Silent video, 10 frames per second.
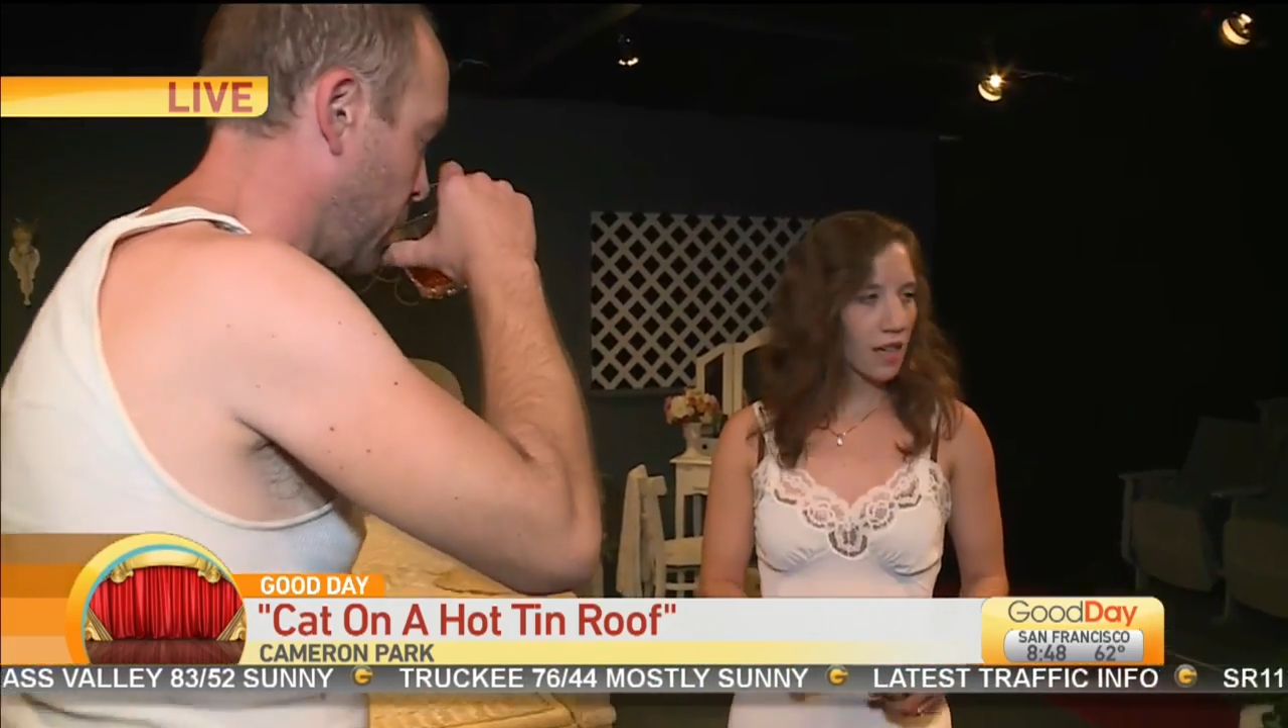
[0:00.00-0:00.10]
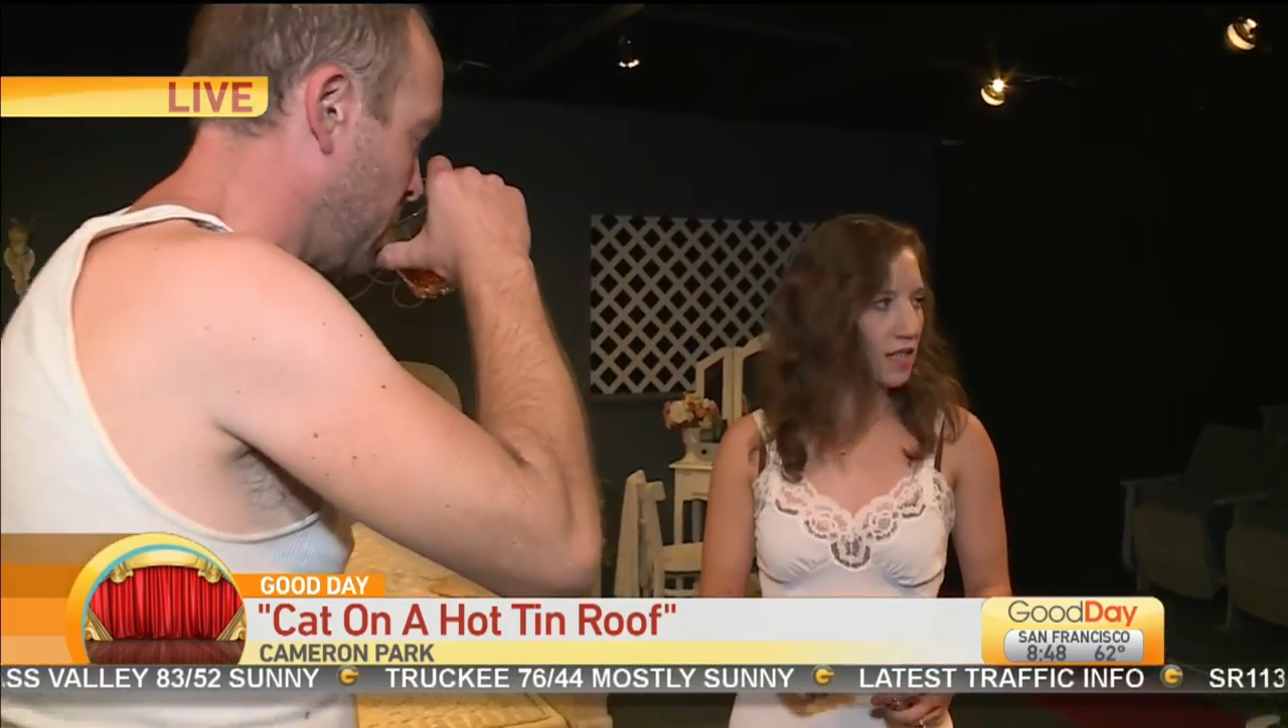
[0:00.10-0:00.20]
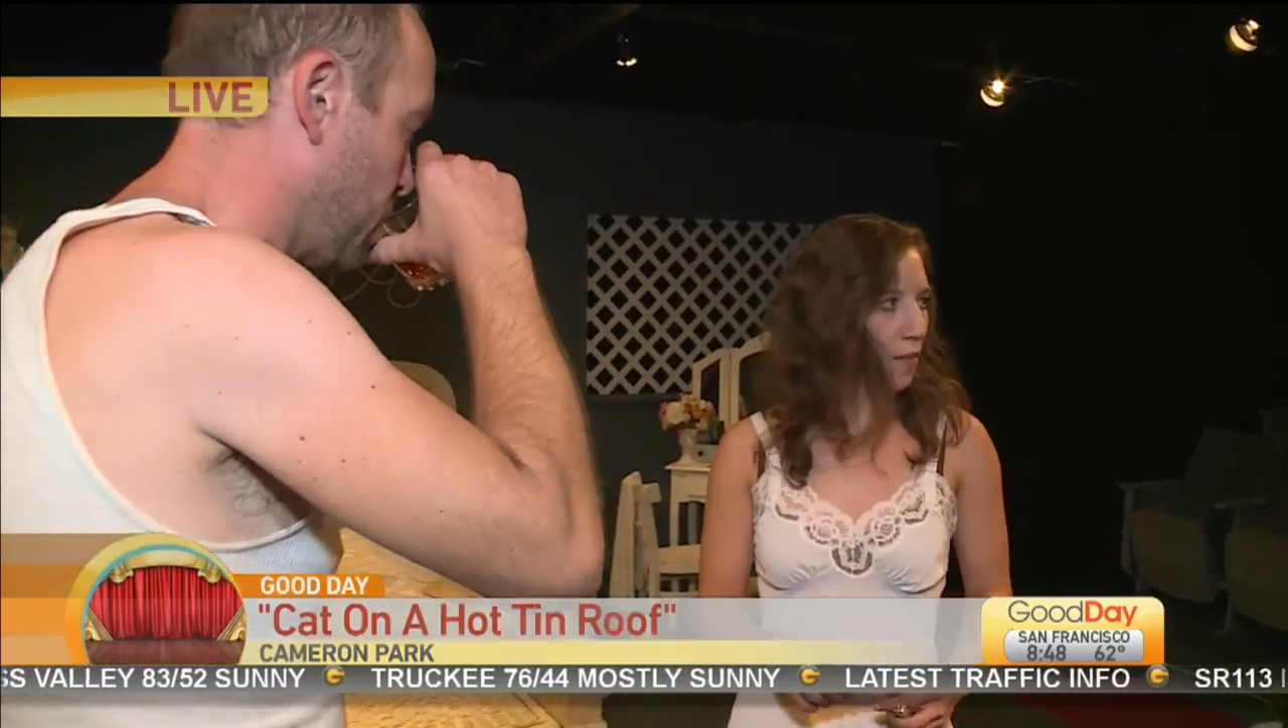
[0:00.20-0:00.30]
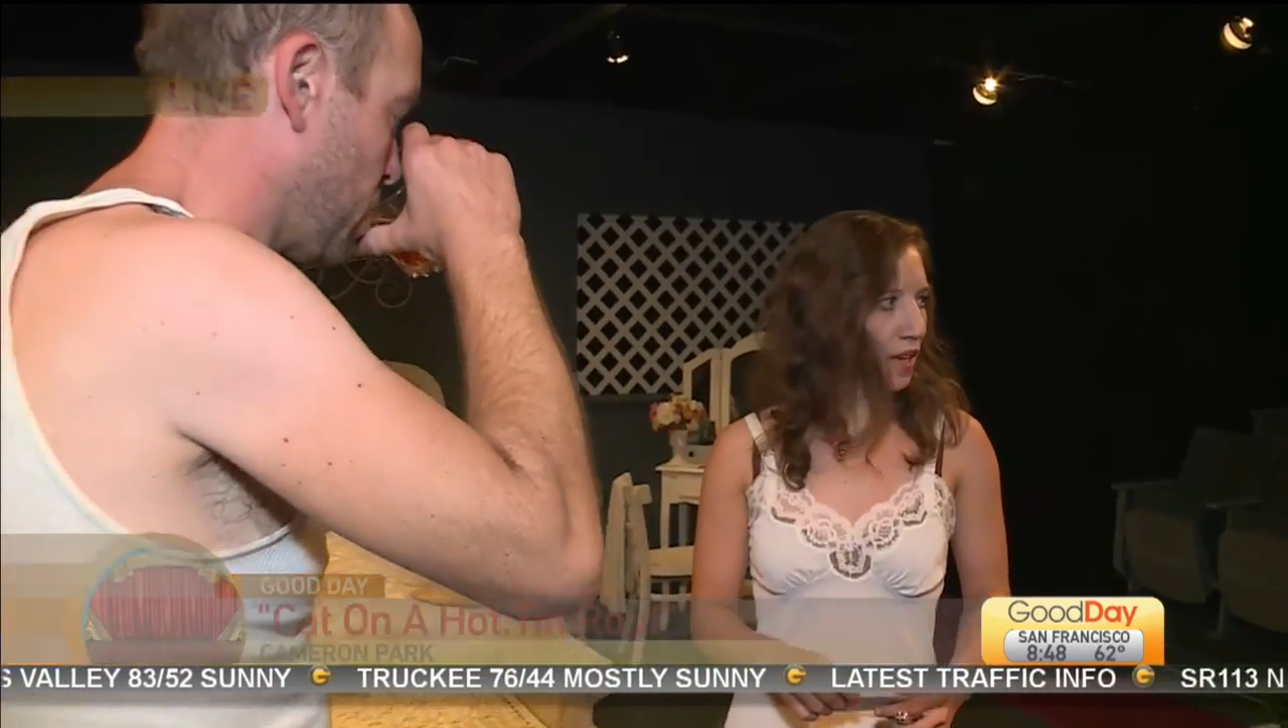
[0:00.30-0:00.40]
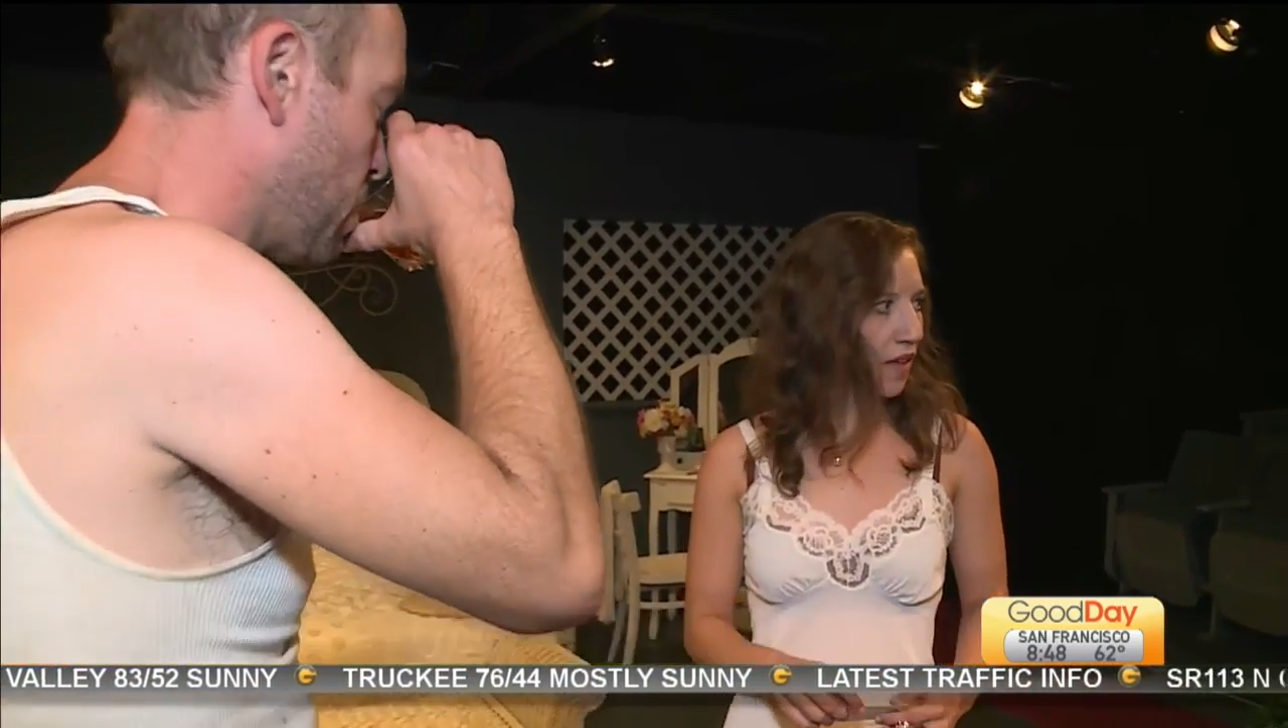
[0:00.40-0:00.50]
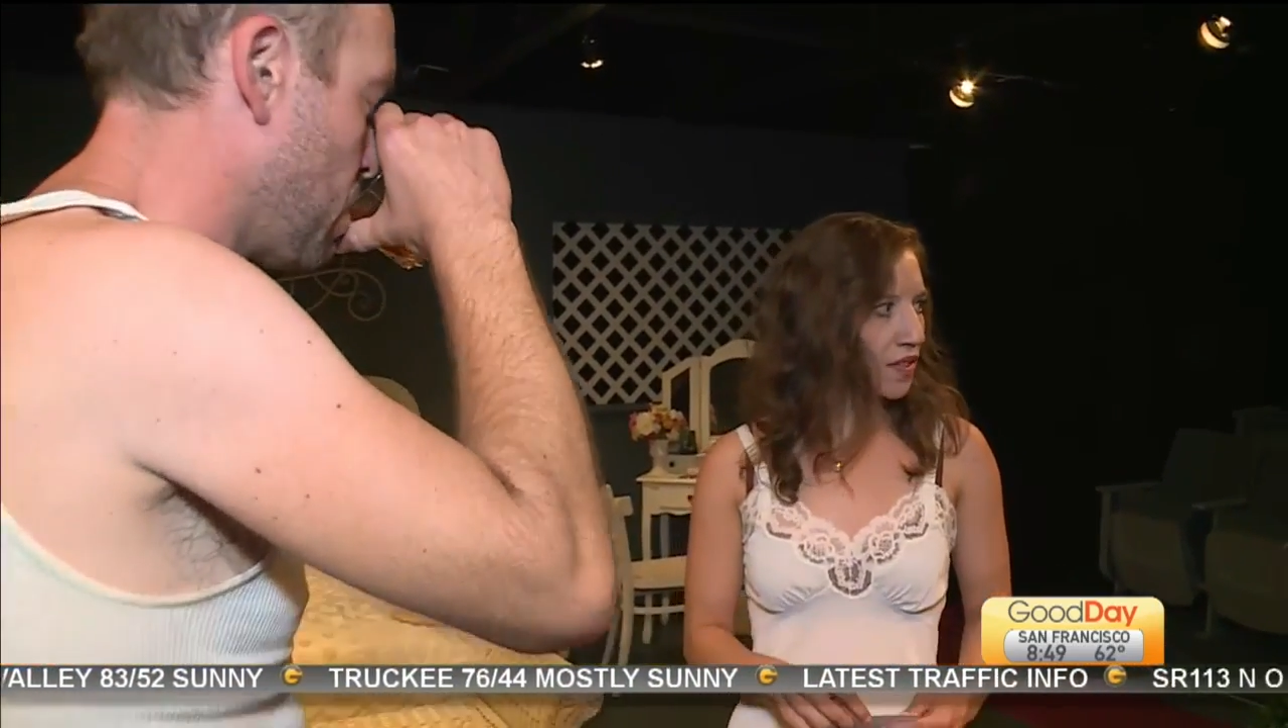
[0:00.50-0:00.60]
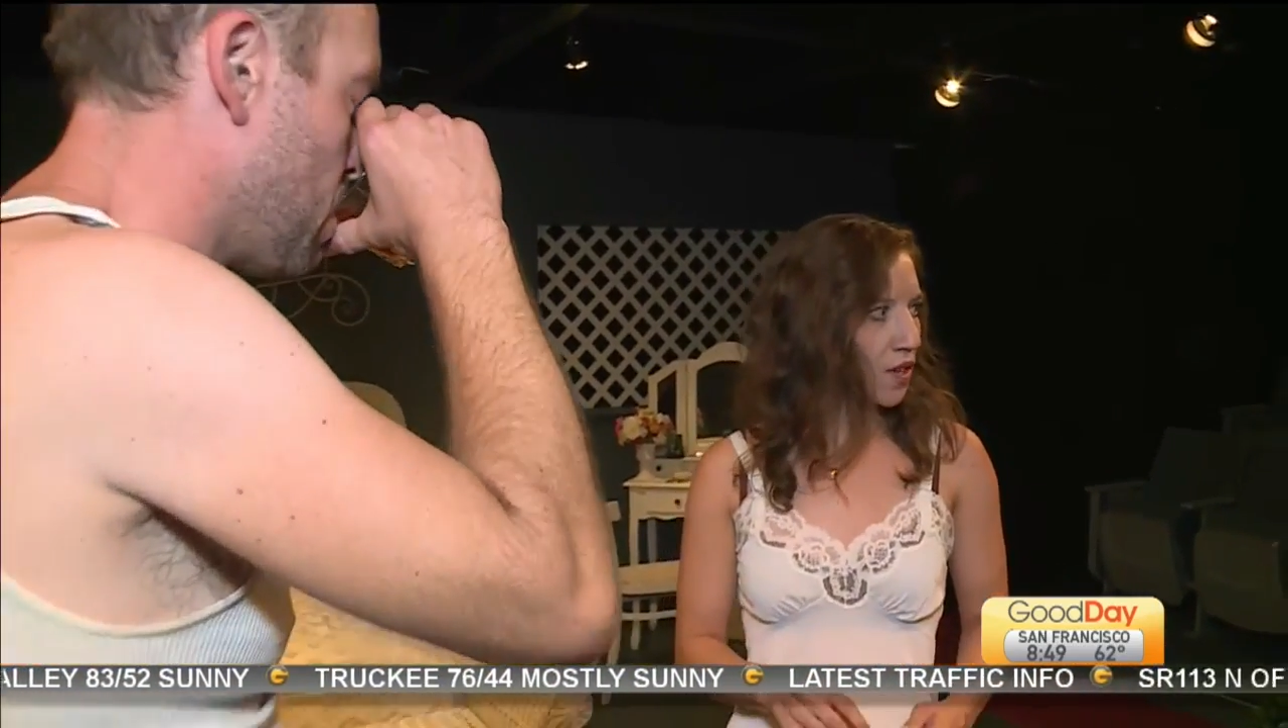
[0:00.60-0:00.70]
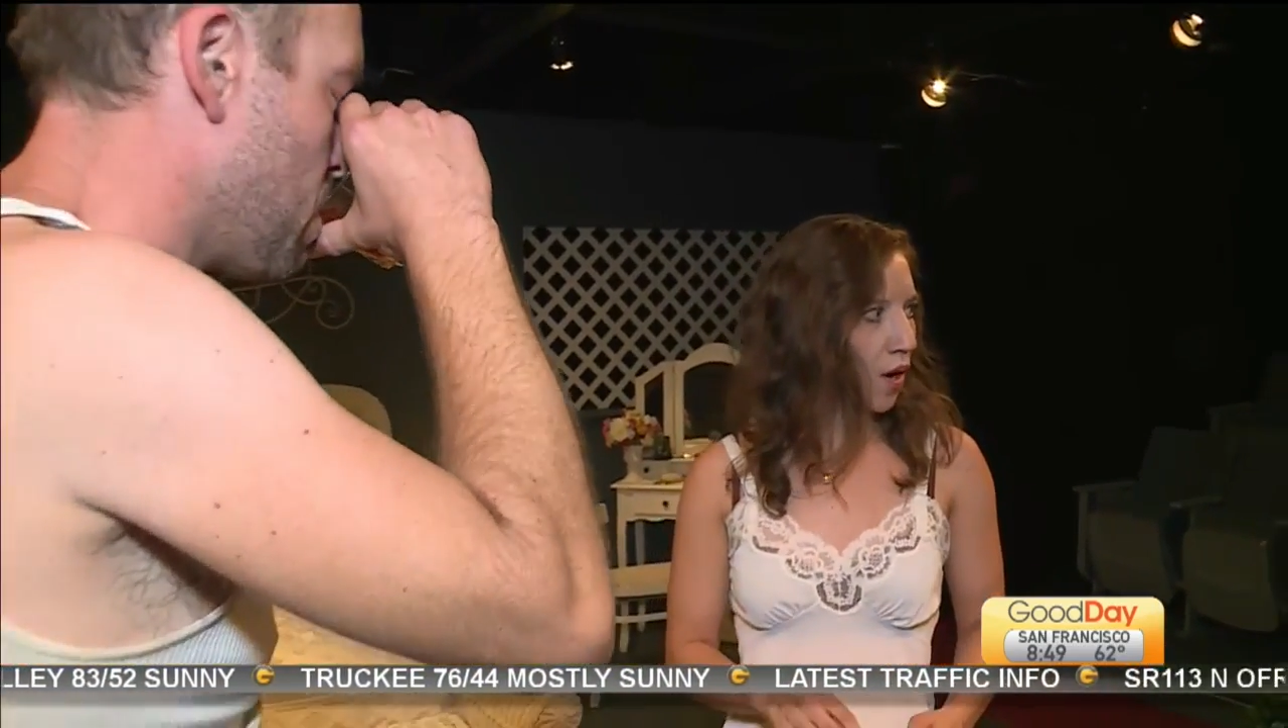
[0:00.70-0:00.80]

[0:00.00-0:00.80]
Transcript: Is somebody at the